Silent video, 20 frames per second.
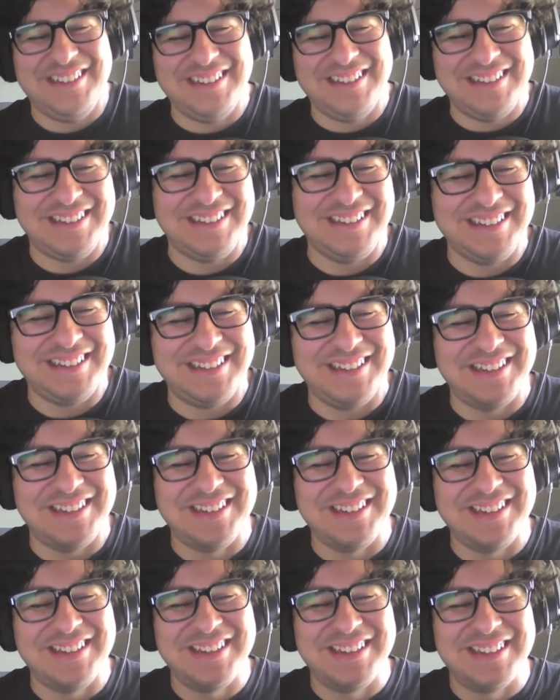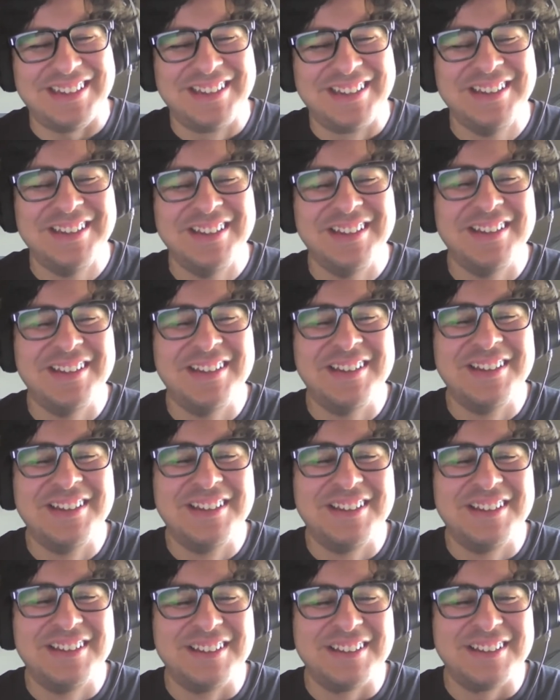
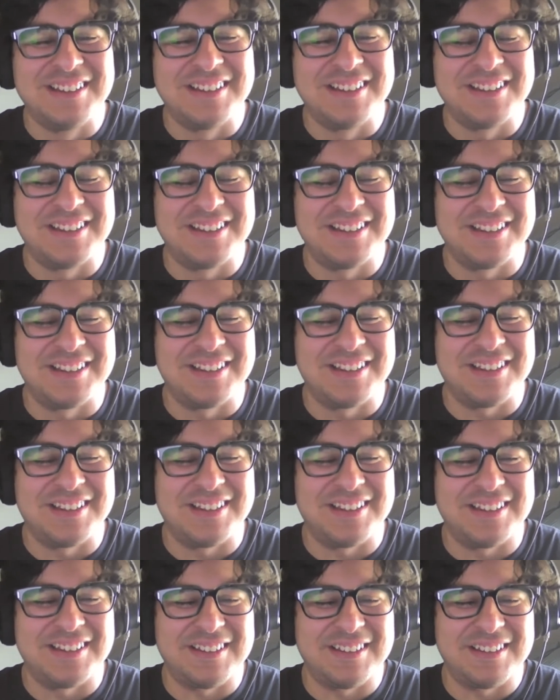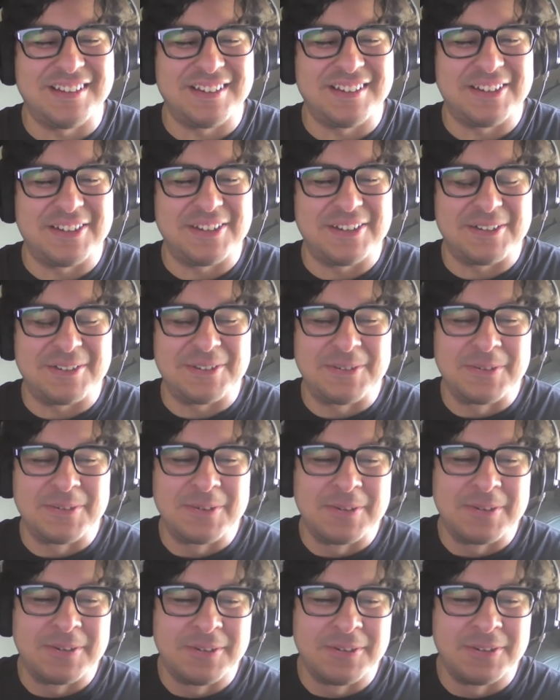
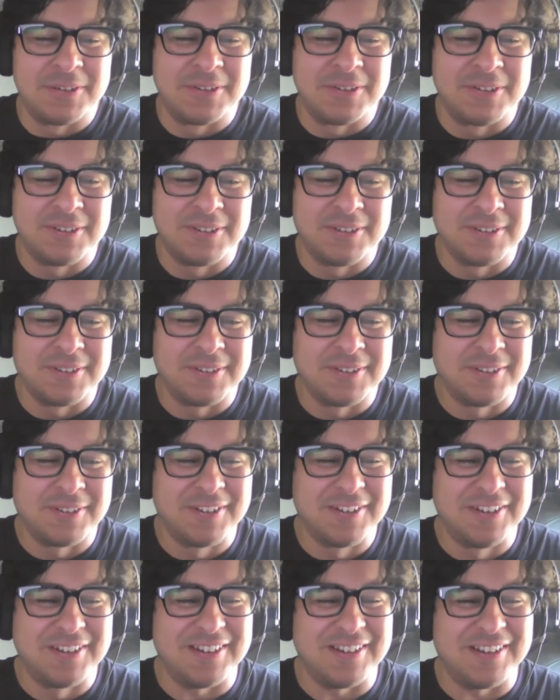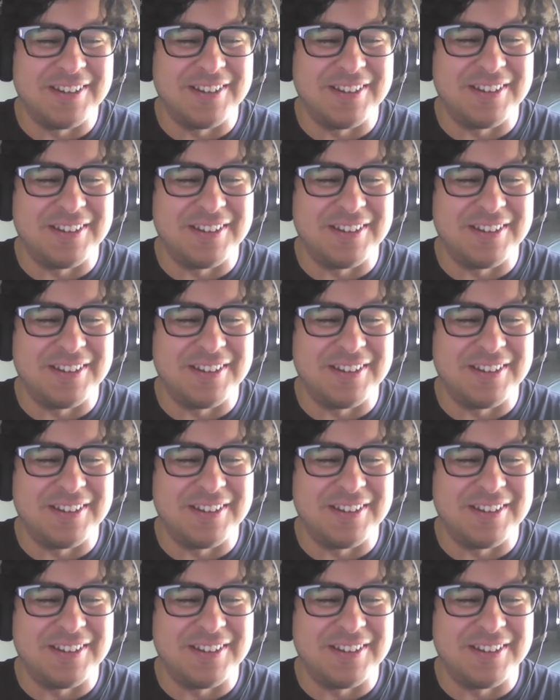The person shown says nothing.